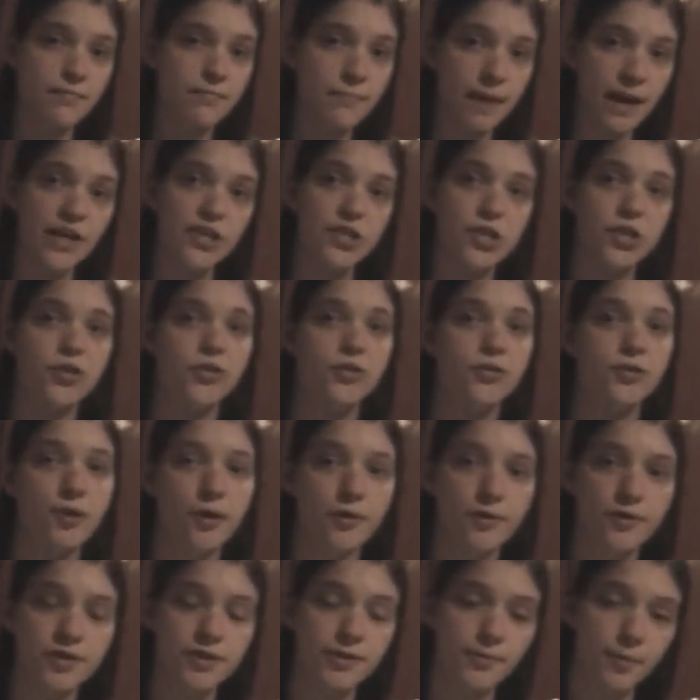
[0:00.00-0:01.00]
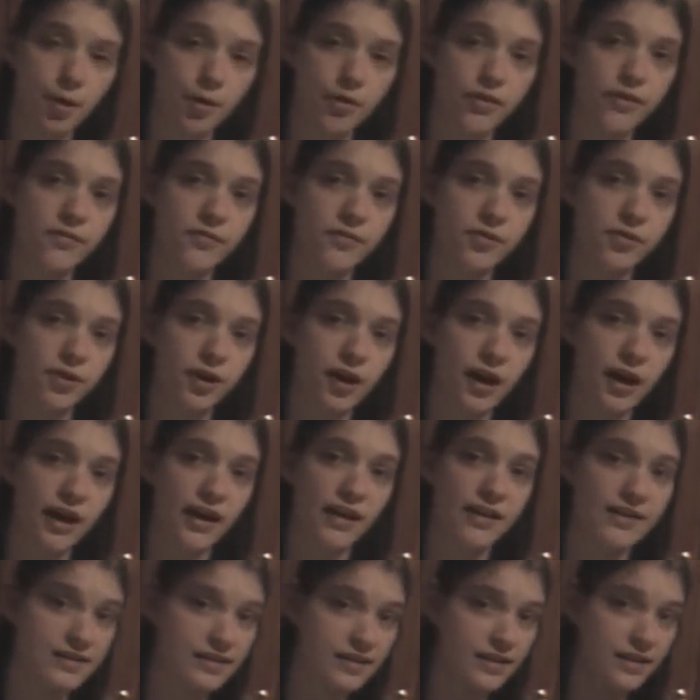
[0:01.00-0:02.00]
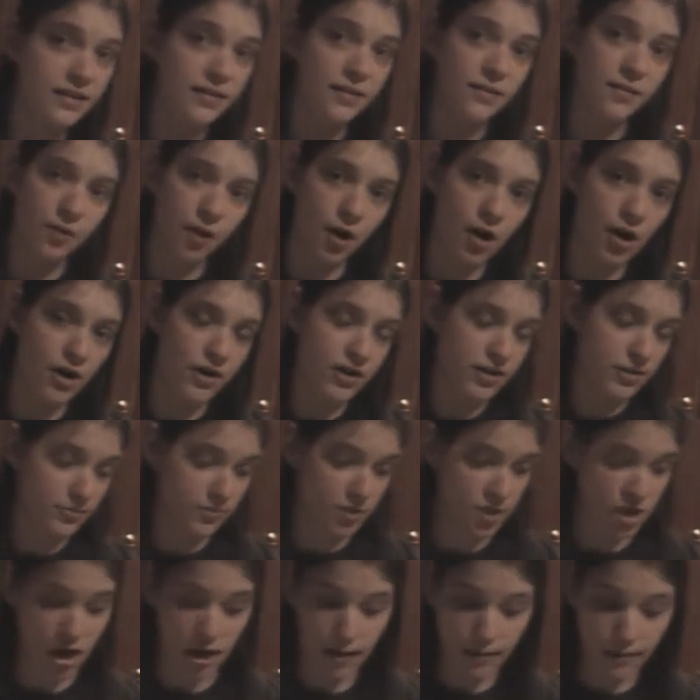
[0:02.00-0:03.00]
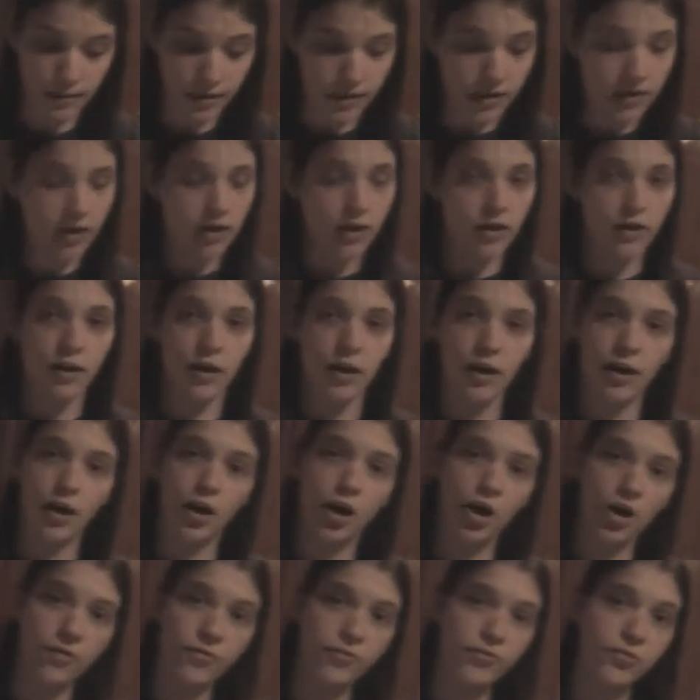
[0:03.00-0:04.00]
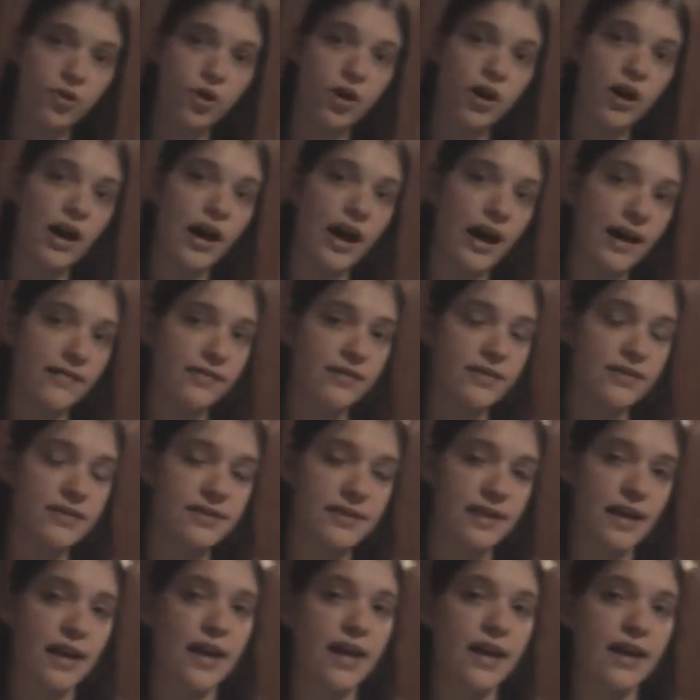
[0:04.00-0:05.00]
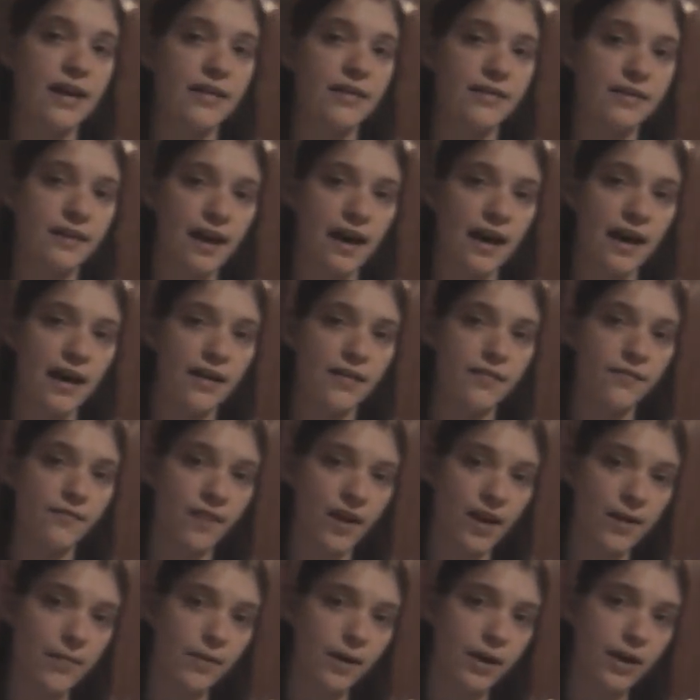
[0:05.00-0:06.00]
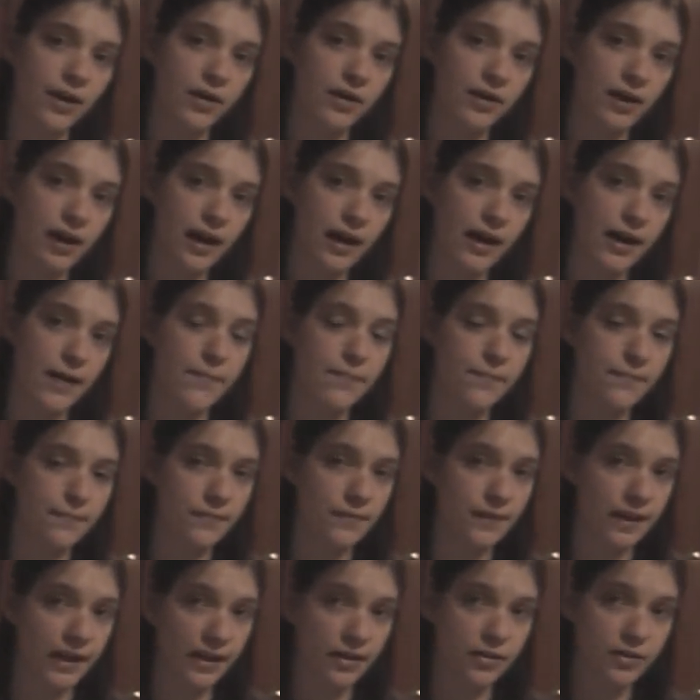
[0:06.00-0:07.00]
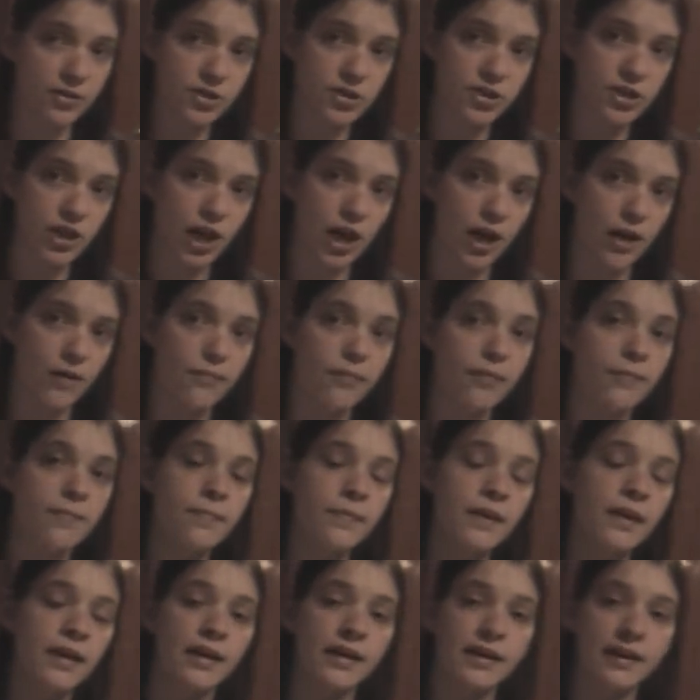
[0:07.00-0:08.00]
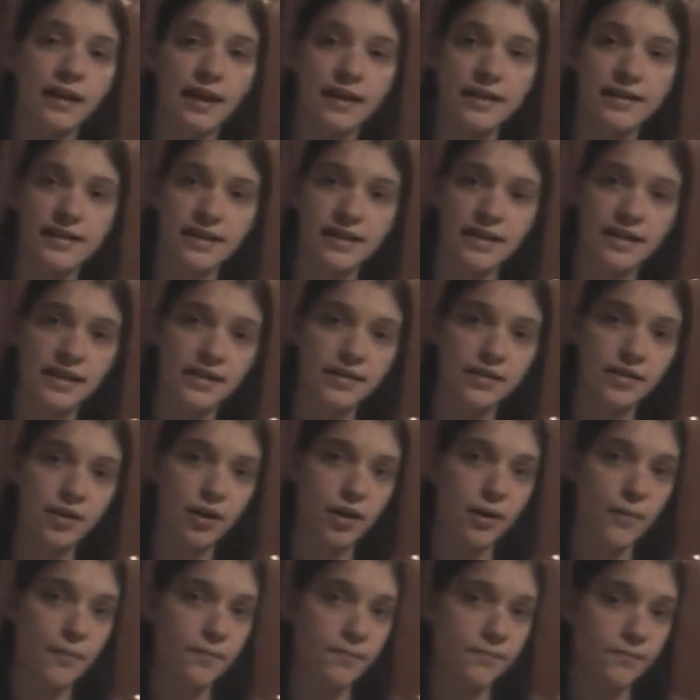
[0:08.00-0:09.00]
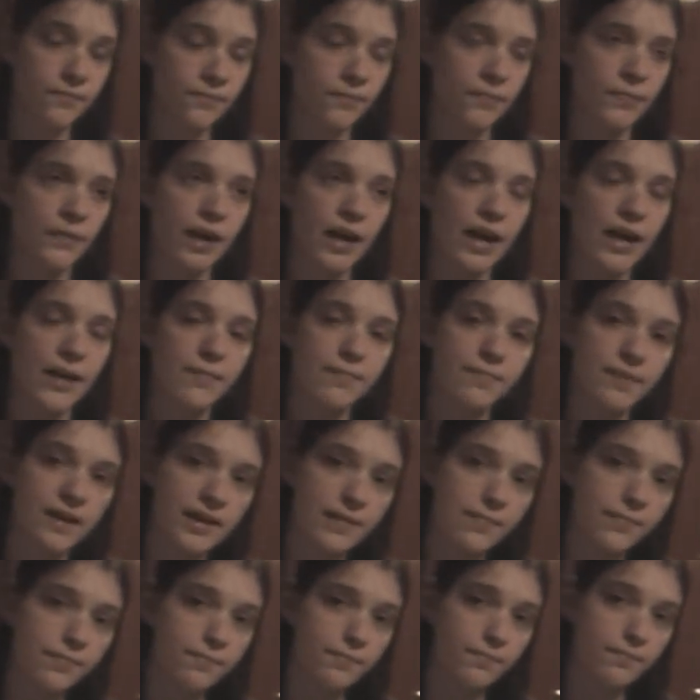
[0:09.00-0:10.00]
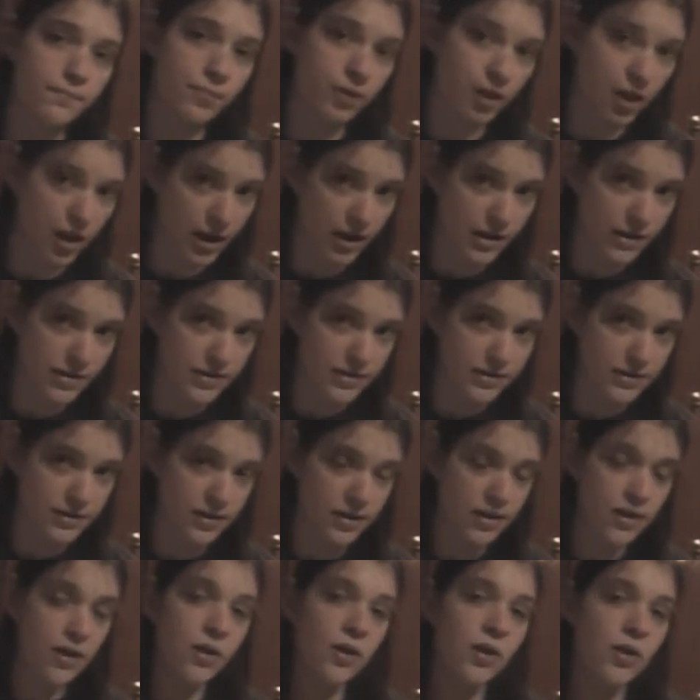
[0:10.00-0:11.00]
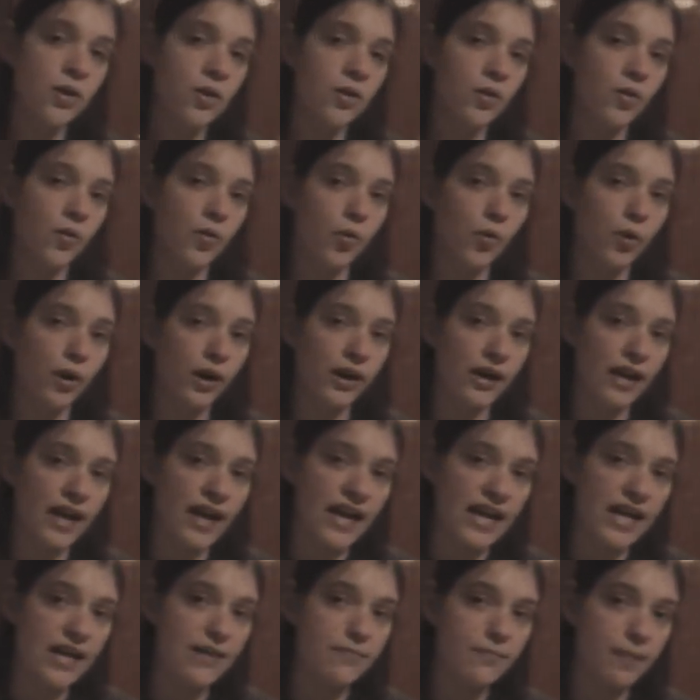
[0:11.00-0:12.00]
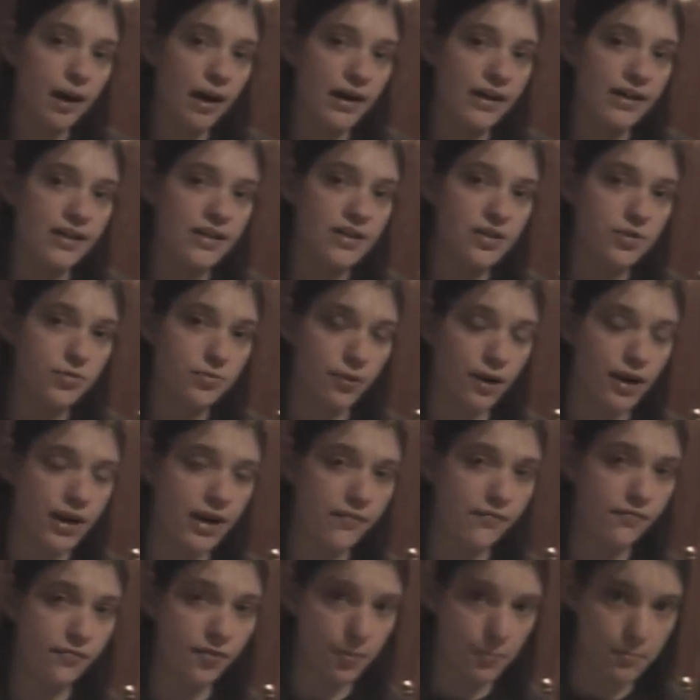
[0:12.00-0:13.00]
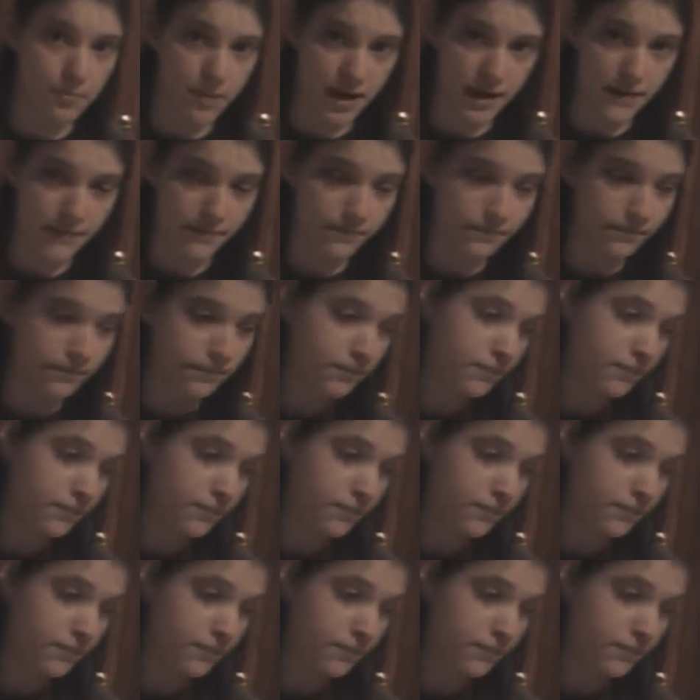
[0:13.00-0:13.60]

major kudos to both of you guys. Awesome job overall, I have to say that Vampire Knight, the English dub, gets either a B plus or an A minus grade from me.